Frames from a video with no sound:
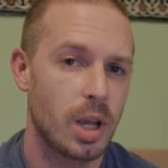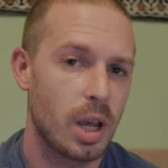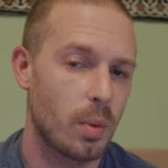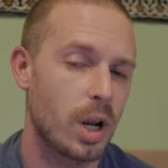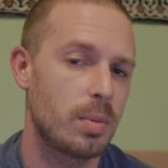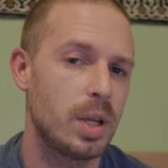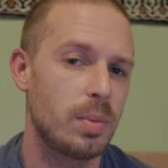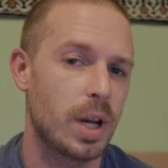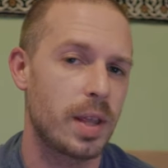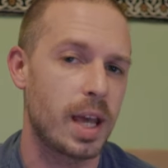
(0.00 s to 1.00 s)
And what I mean
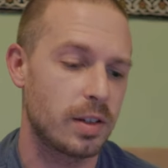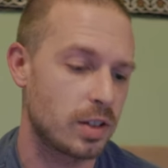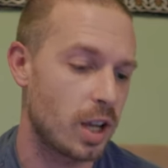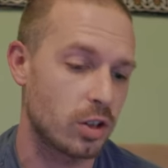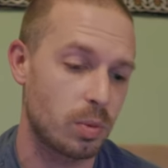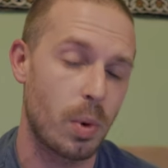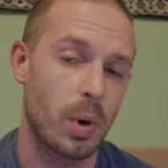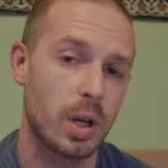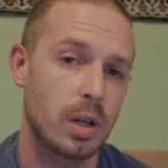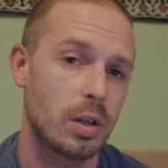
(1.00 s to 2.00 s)
by that is I just
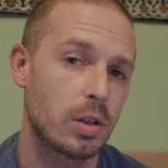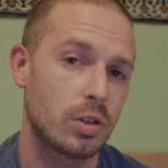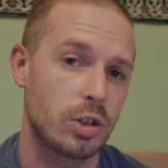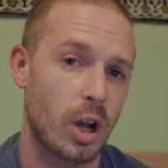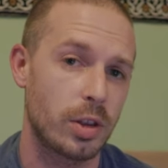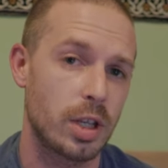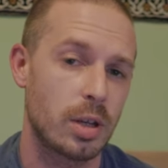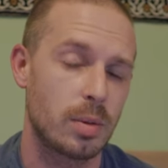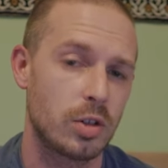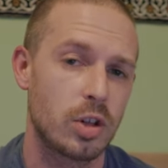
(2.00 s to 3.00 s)
pointed, shot the
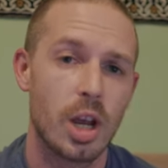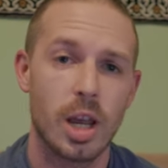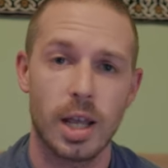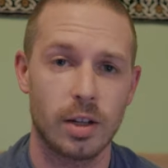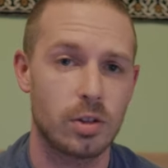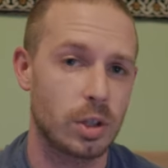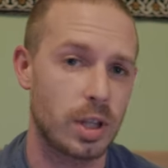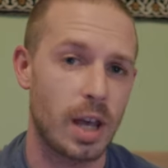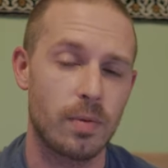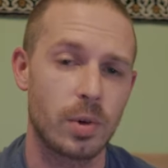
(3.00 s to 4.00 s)
image, and I took
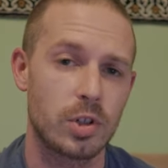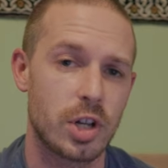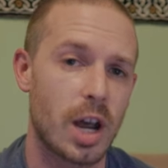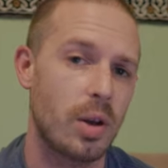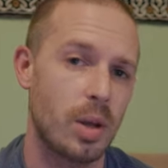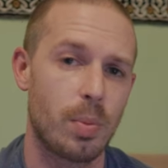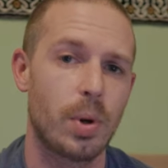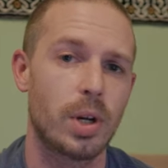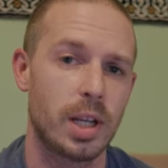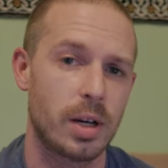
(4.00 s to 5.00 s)
that footage out and
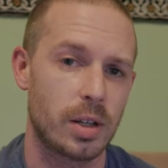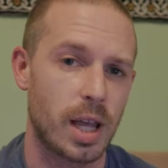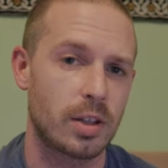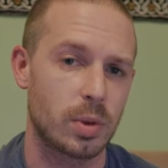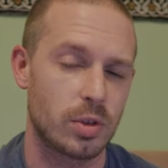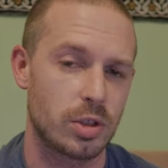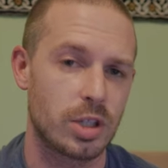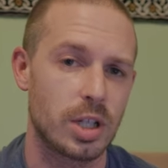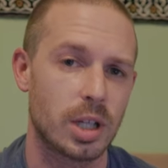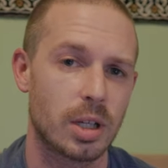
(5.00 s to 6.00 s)
put it there, and that's what you're
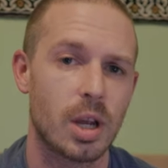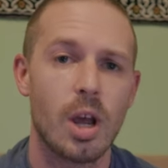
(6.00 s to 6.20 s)
seeing.